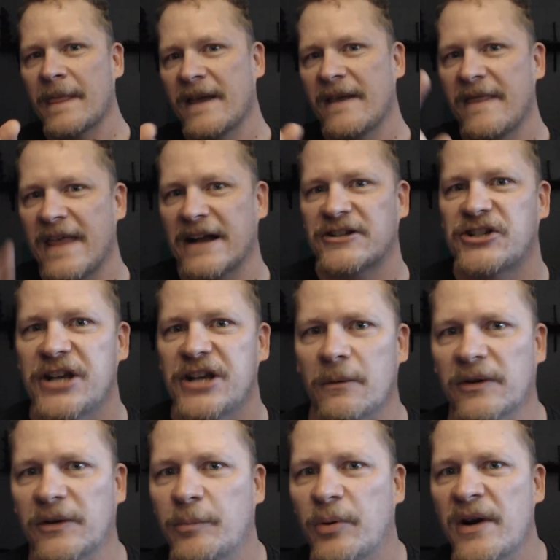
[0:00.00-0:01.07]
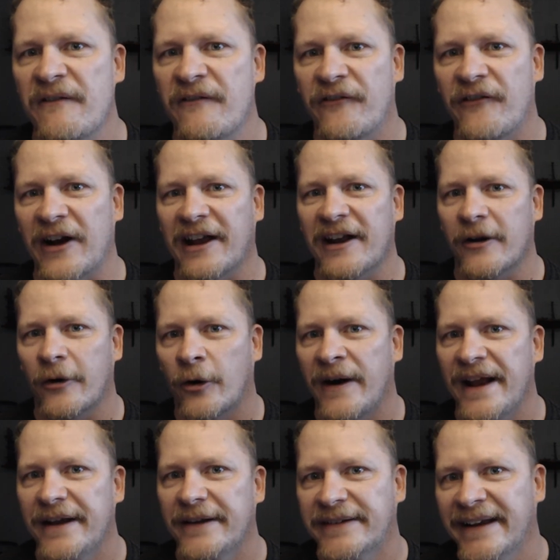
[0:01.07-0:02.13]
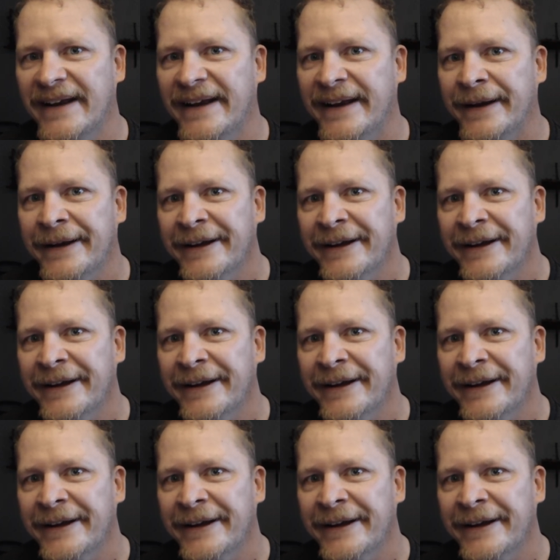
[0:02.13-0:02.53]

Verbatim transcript: That shit was pretty frickin' crazy.